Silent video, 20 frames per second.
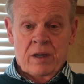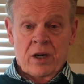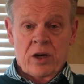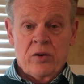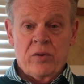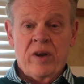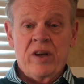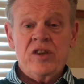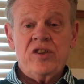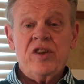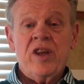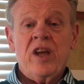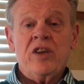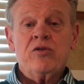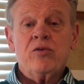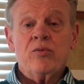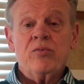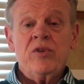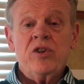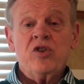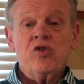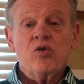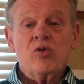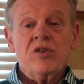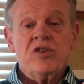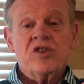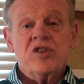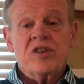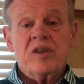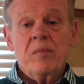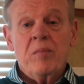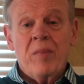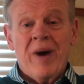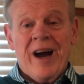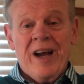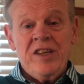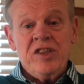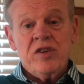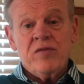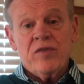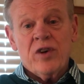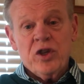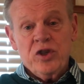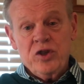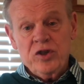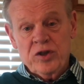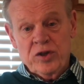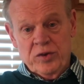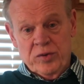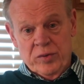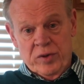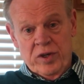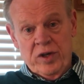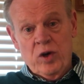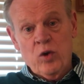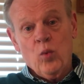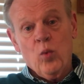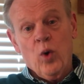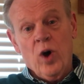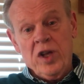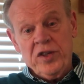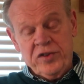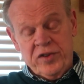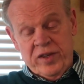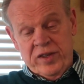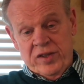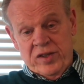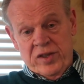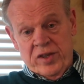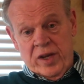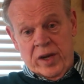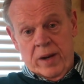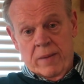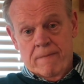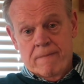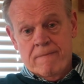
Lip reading: Our greatest natural resource is the minds of our children, Walt Disney.